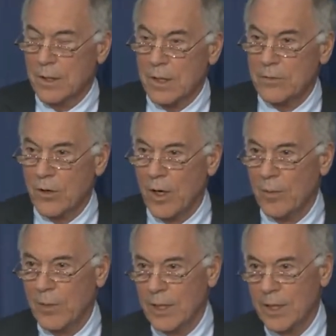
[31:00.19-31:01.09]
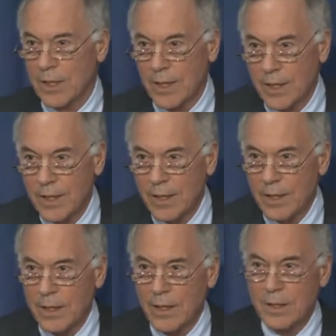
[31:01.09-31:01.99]
he taught me,
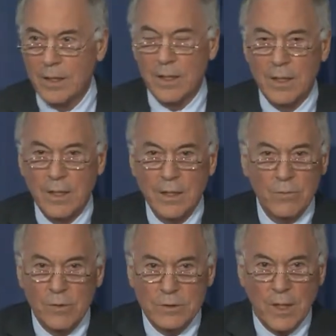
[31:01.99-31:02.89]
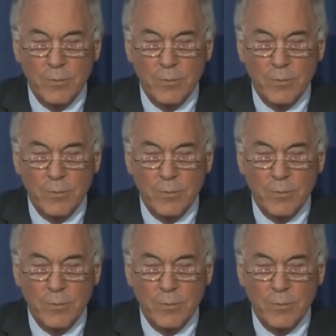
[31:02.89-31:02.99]
uh, which I